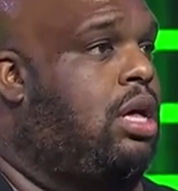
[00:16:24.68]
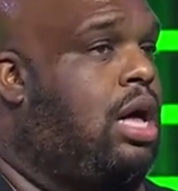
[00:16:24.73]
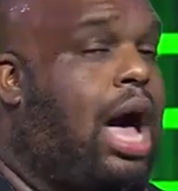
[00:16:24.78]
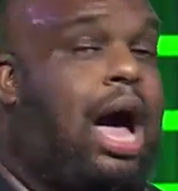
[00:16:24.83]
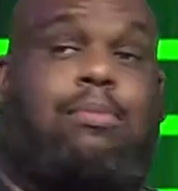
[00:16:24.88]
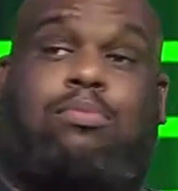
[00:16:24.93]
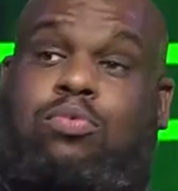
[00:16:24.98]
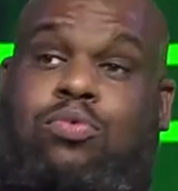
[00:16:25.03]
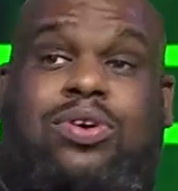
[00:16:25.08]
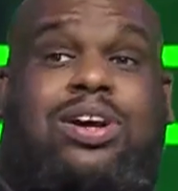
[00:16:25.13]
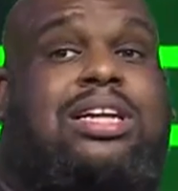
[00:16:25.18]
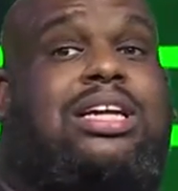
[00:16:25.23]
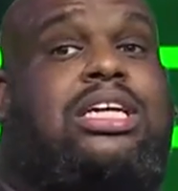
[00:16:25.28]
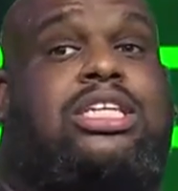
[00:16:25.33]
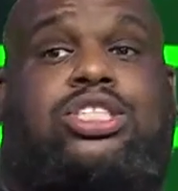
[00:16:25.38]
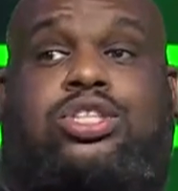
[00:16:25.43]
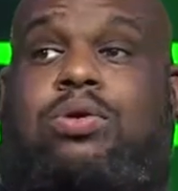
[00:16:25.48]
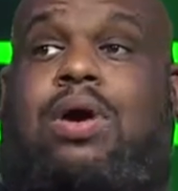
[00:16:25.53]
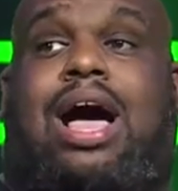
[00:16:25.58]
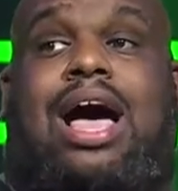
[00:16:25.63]
I'm really
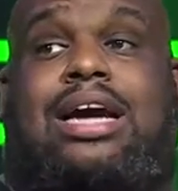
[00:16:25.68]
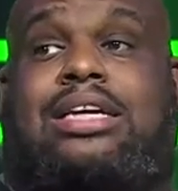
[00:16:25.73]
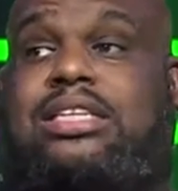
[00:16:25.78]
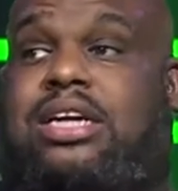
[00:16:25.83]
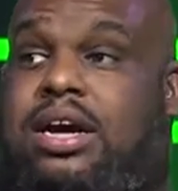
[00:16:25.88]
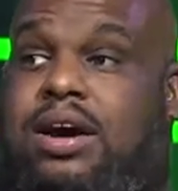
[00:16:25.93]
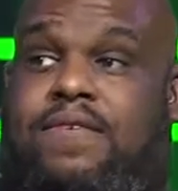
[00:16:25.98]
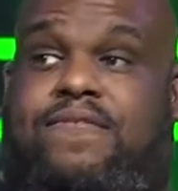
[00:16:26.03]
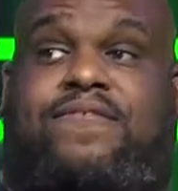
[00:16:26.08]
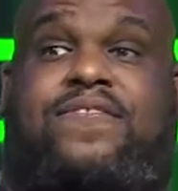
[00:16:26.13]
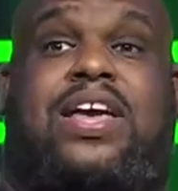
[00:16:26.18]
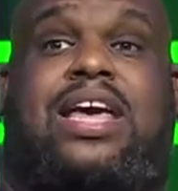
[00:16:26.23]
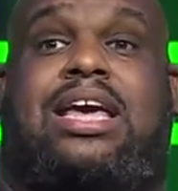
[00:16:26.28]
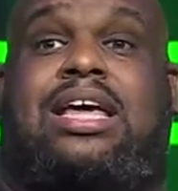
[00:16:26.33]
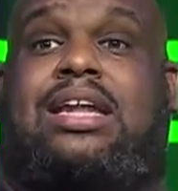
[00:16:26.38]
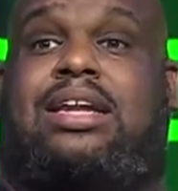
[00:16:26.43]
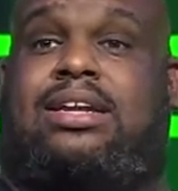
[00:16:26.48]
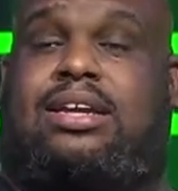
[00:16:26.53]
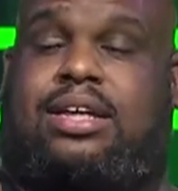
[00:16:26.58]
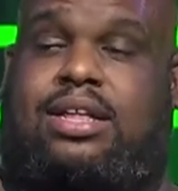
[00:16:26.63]
trying to
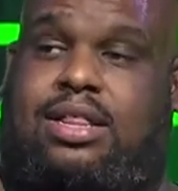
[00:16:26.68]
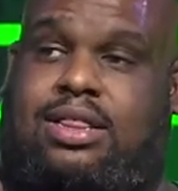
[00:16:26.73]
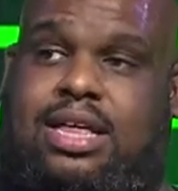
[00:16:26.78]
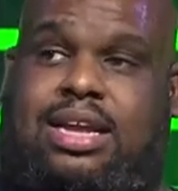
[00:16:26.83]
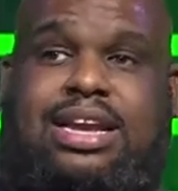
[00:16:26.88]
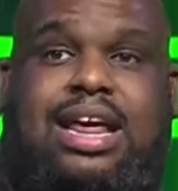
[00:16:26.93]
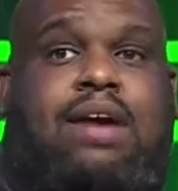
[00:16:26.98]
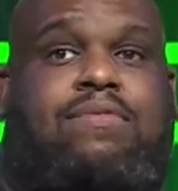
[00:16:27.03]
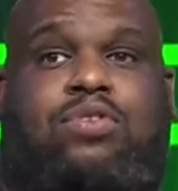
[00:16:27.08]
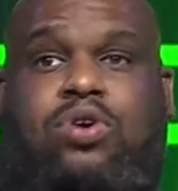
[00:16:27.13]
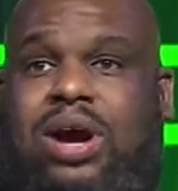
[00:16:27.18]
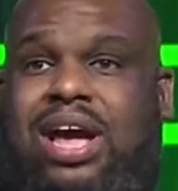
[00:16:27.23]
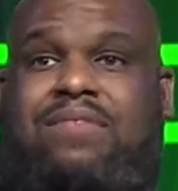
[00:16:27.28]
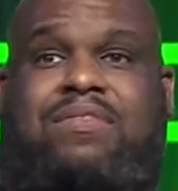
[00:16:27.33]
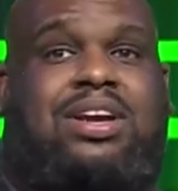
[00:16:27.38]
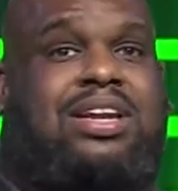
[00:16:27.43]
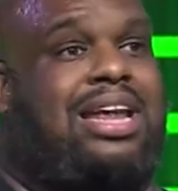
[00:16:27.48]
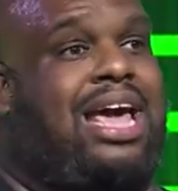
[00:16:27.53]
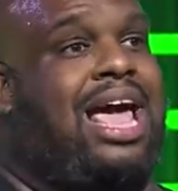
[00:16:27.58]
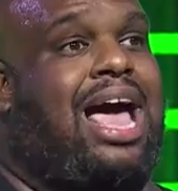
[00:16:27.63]
offend the devil
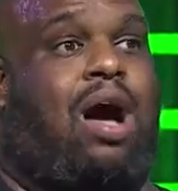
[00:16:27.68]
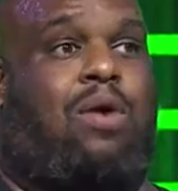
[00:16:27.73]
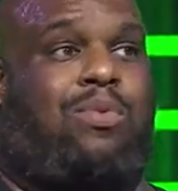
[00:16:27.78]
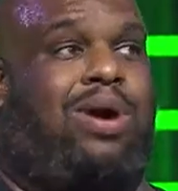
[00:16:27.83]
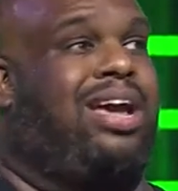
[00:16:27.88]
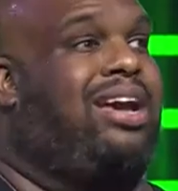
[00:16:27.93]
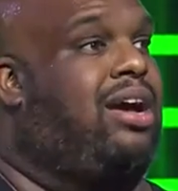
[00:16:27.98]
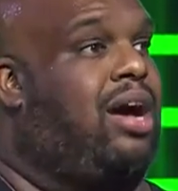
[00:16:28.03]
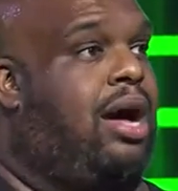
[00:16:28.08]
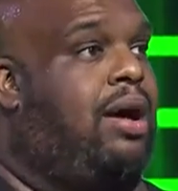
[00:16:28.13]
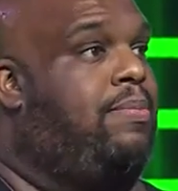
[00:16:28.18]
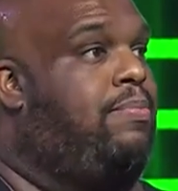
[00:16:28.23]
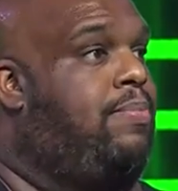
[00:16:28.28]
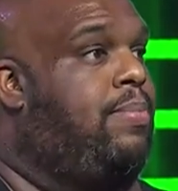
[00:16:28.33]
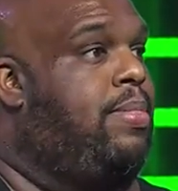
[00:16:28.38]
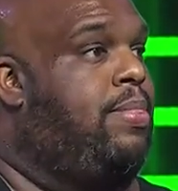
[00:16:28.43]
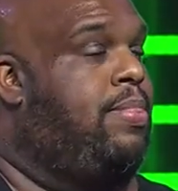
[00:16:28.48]
every day I wake up.